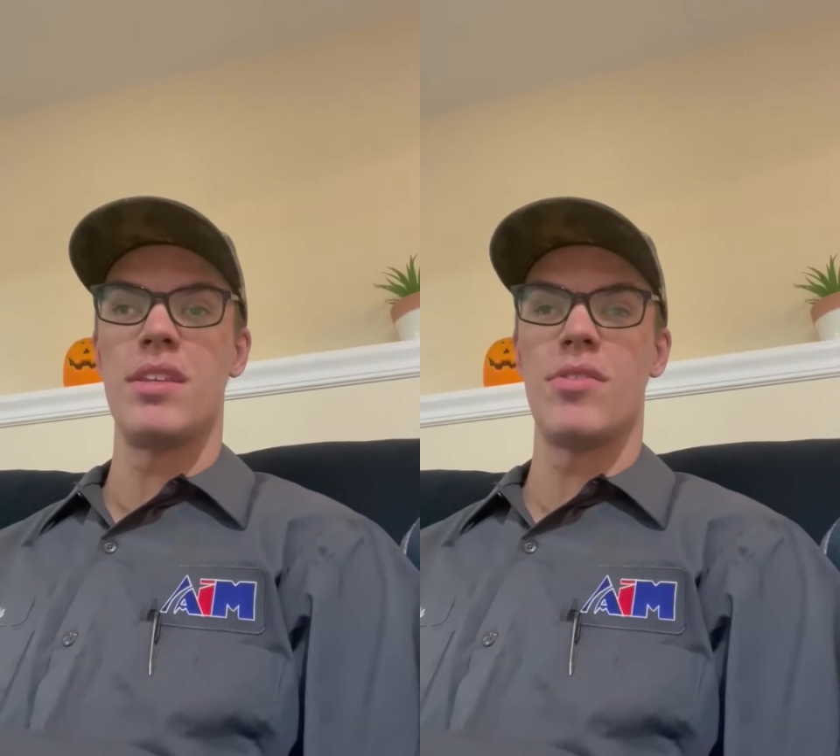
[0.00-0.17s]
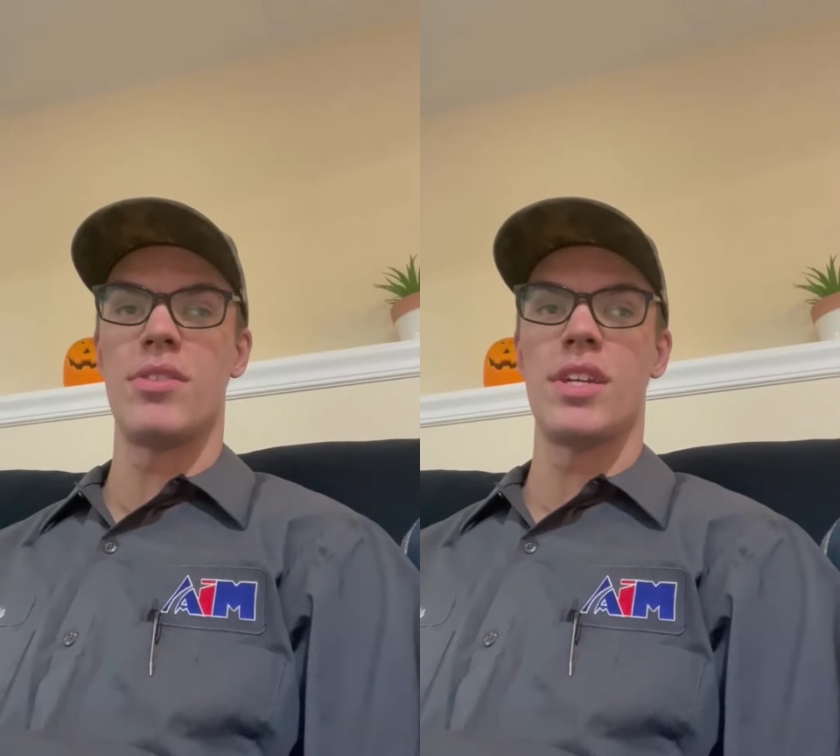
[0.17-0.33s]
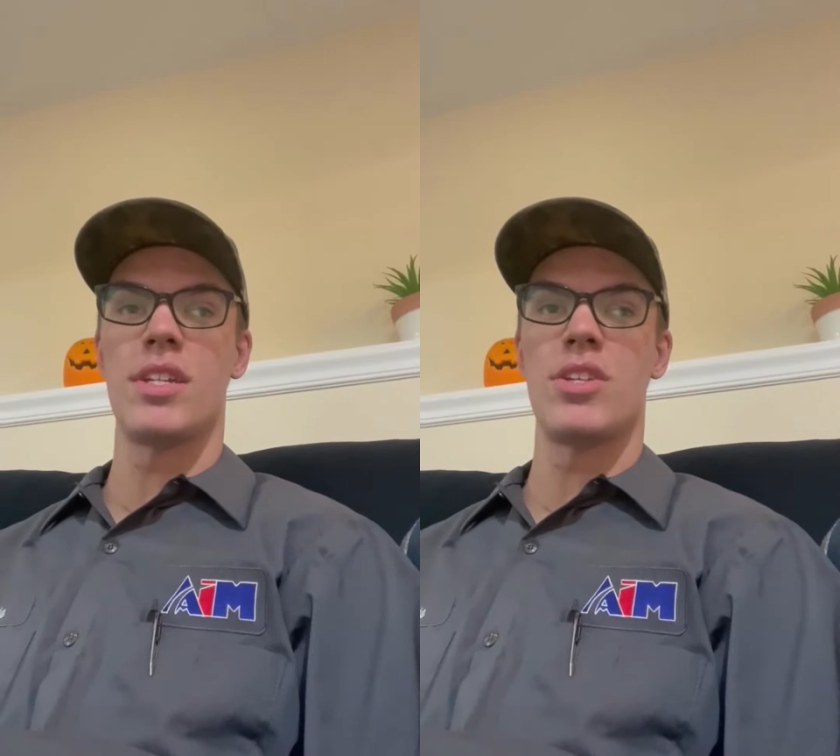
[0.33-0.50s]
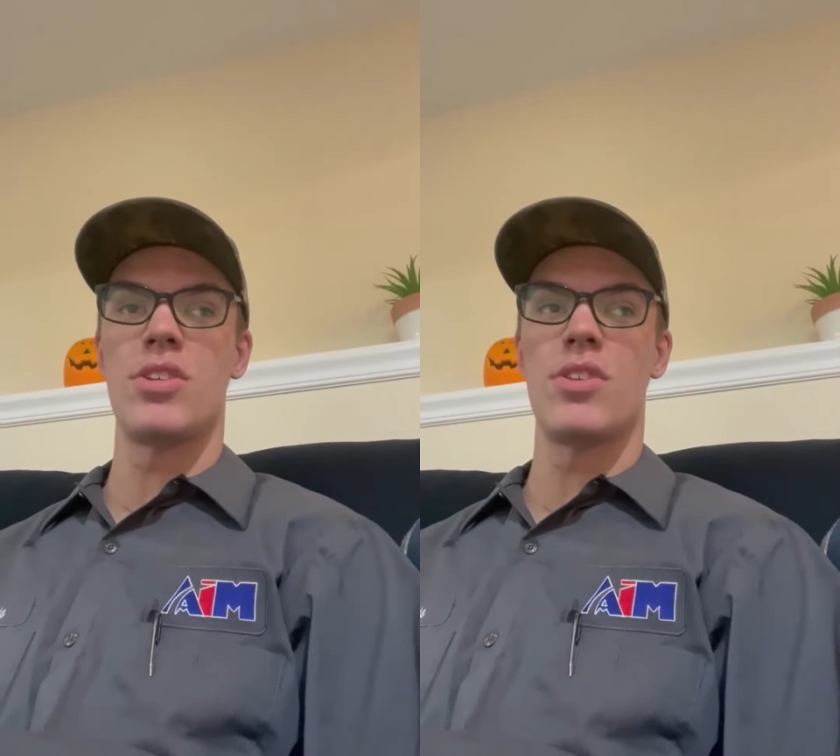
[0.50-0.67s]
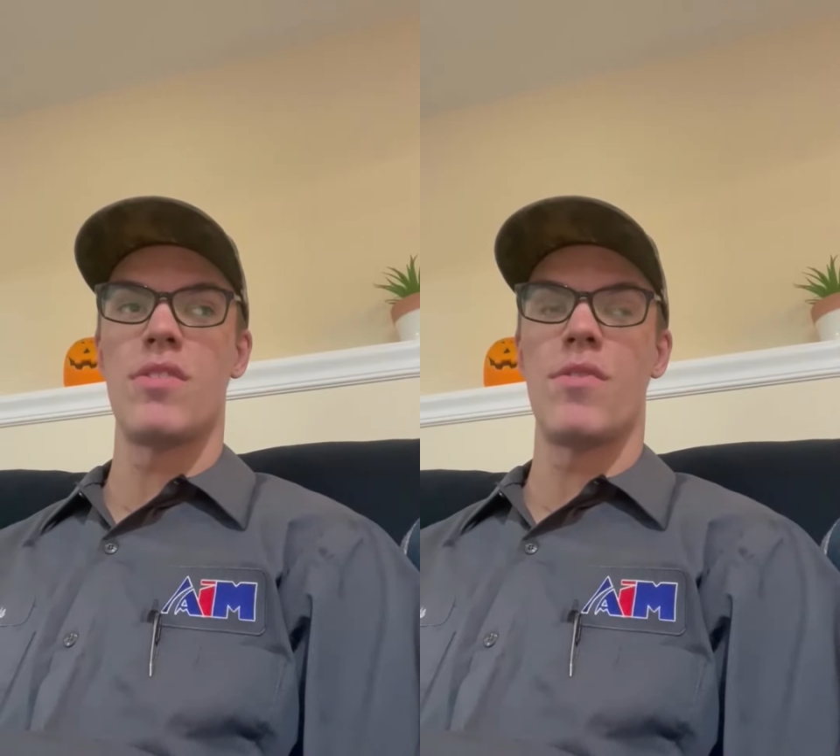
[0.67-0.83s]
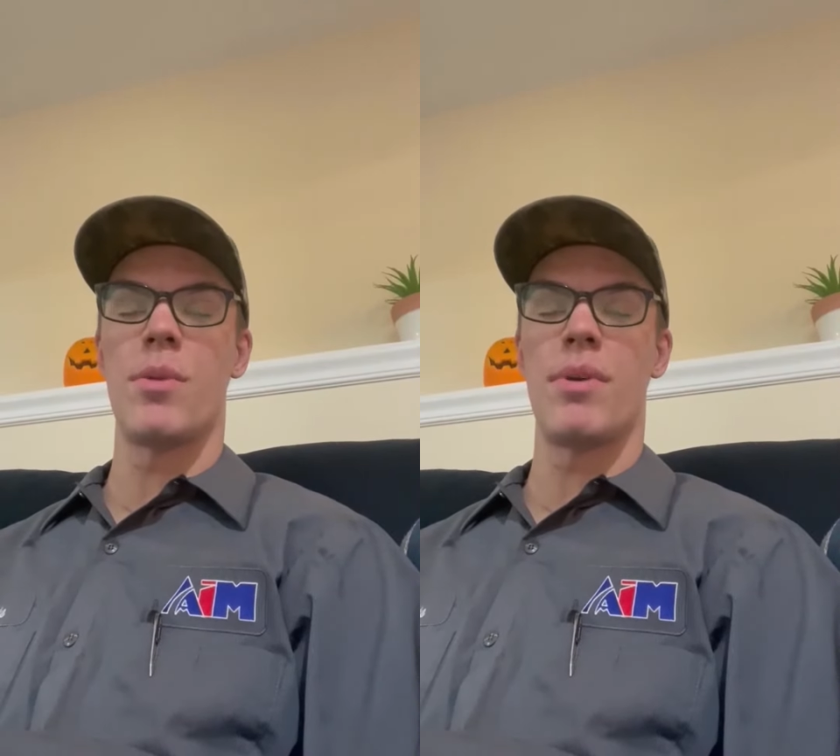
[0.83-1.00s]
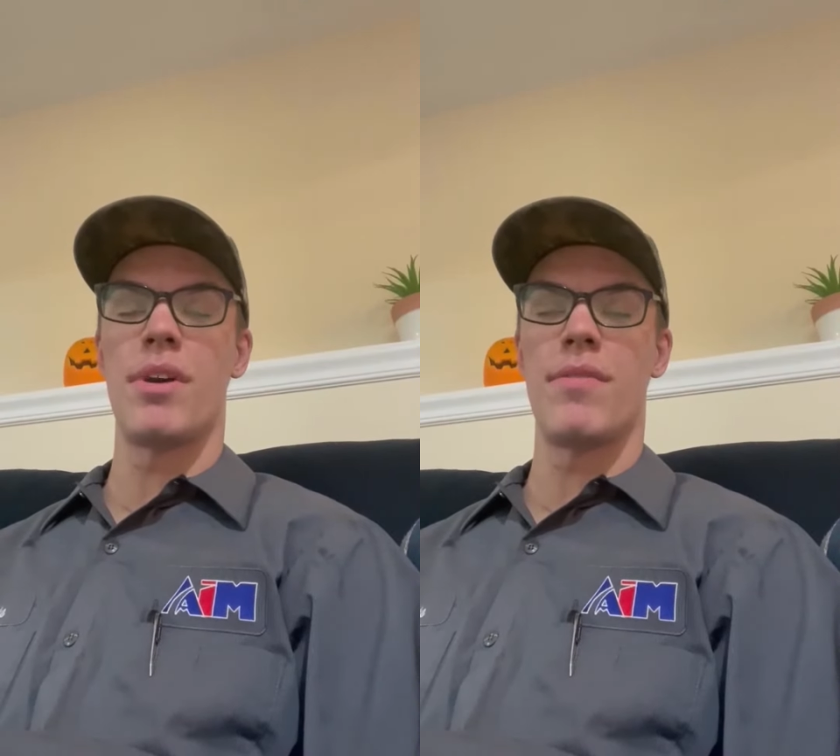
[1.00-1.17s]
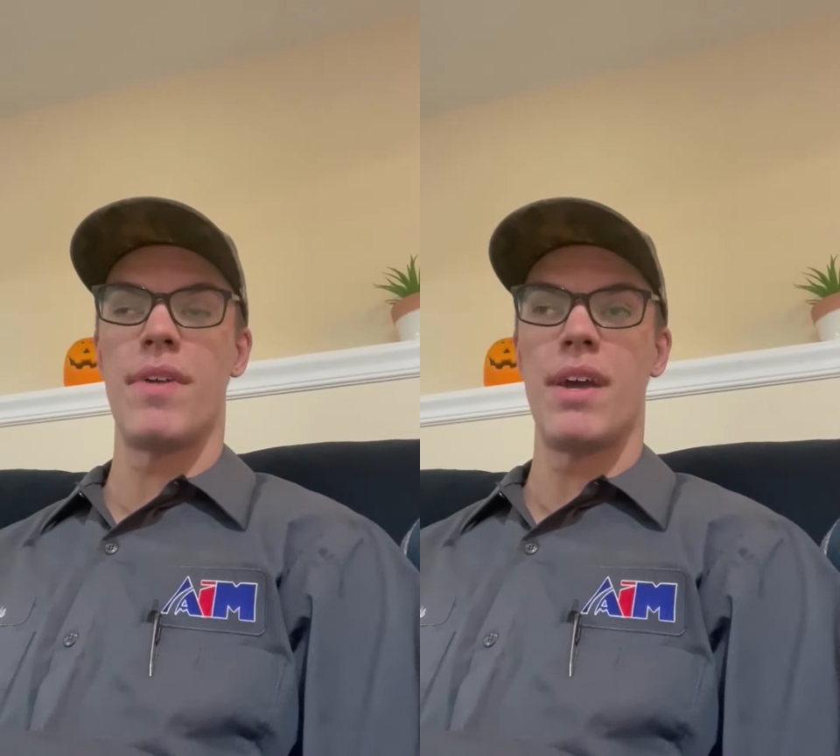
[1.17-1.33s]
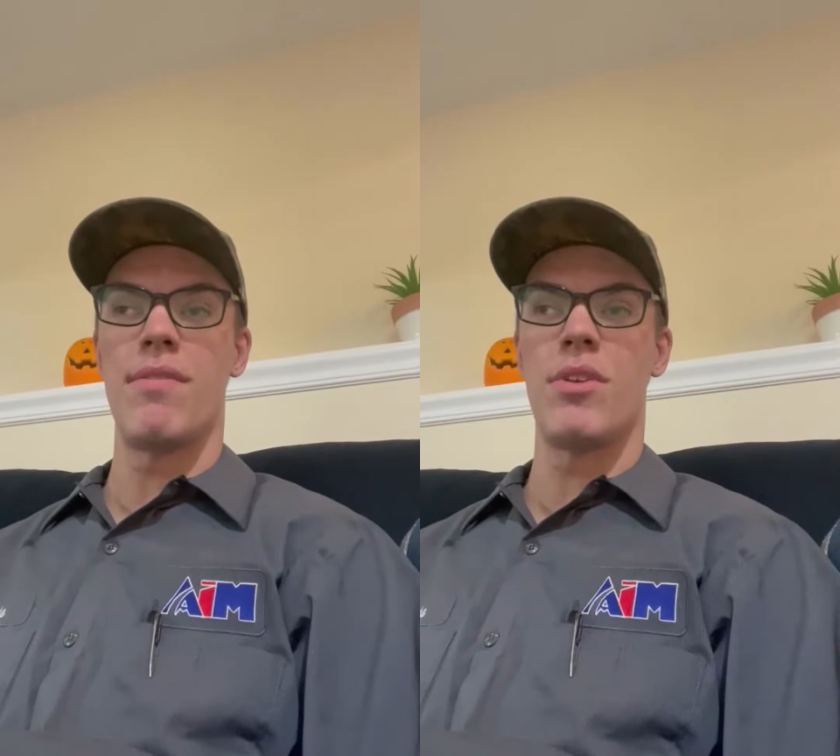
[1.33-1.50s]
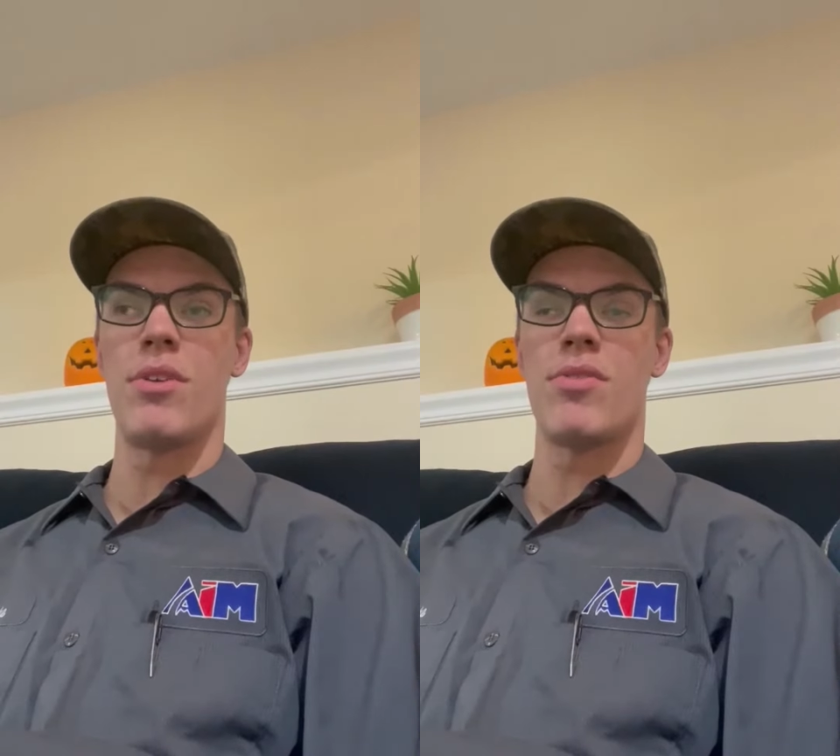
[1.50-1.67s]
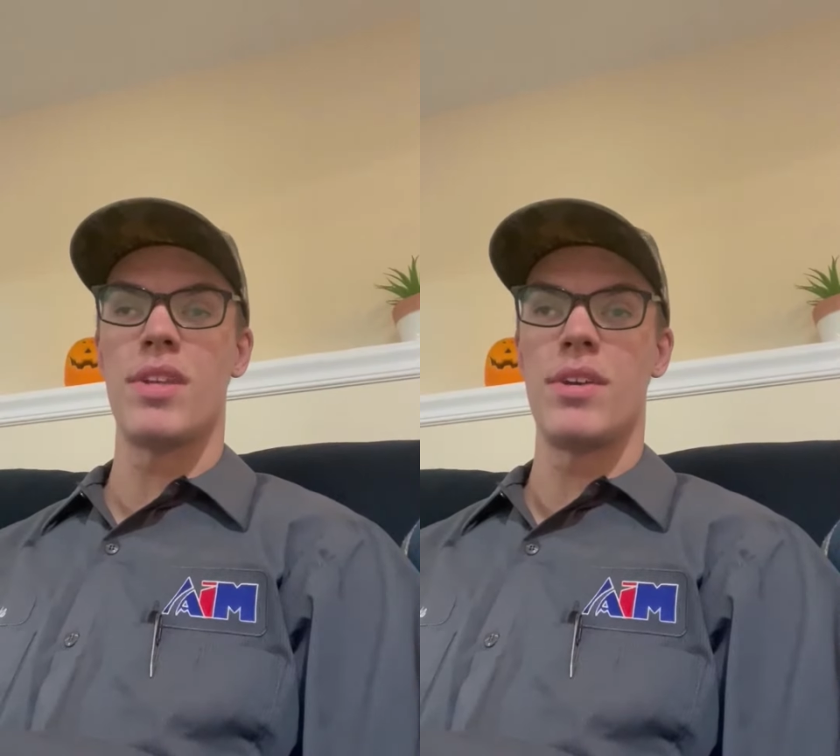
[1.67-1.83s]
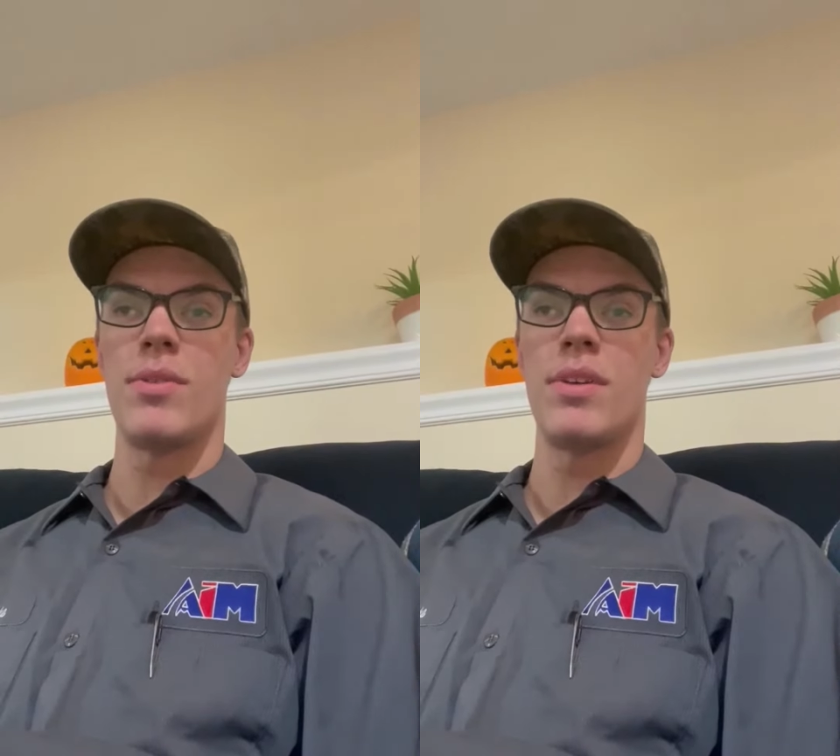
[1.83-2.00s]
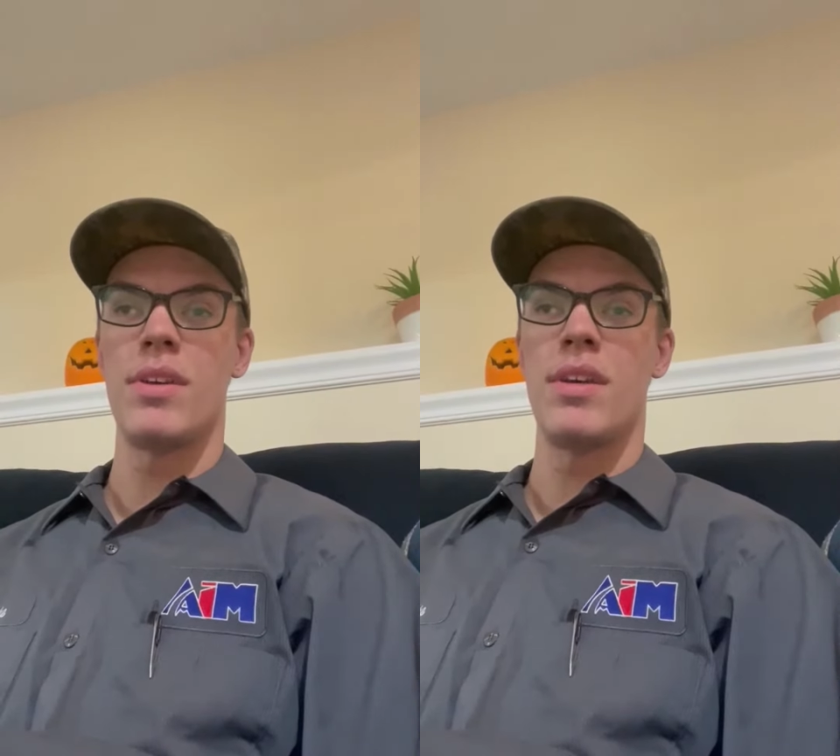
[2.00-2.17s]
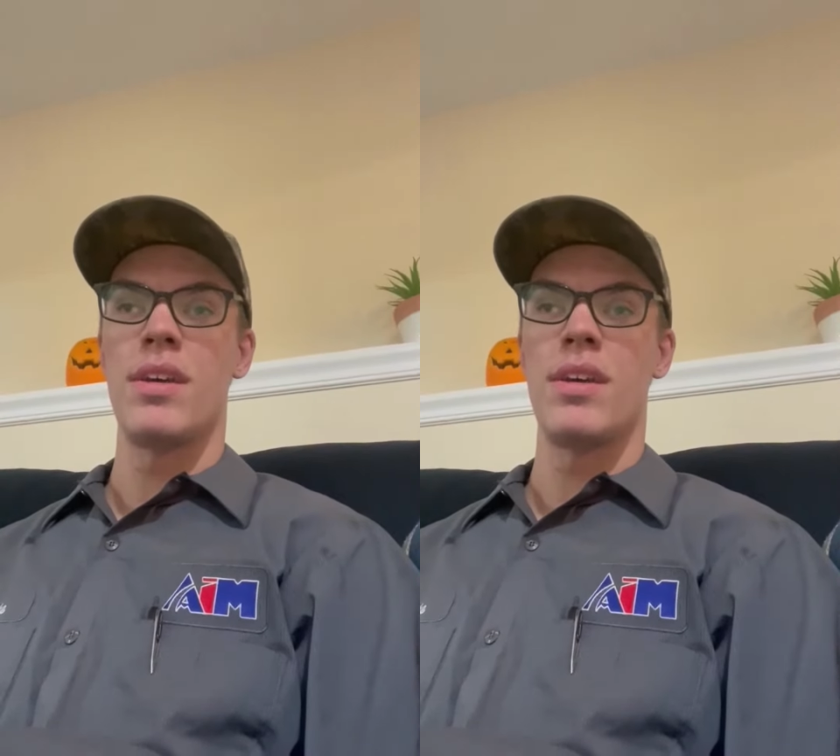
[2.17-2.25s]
diesel technician for about 5 years now,